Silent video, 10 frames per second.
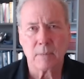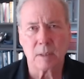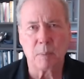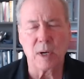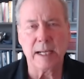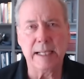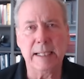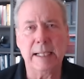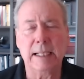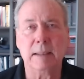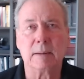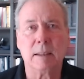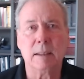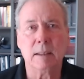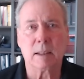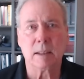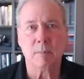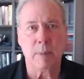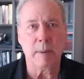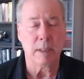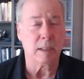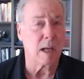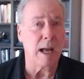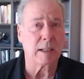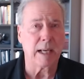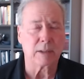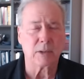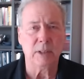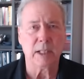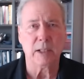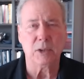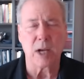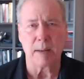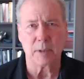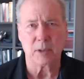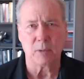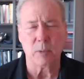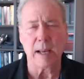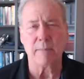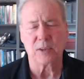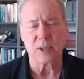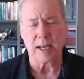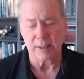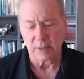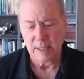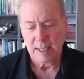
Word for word: To put it in uh, in context, you did a good job just to reemphasize.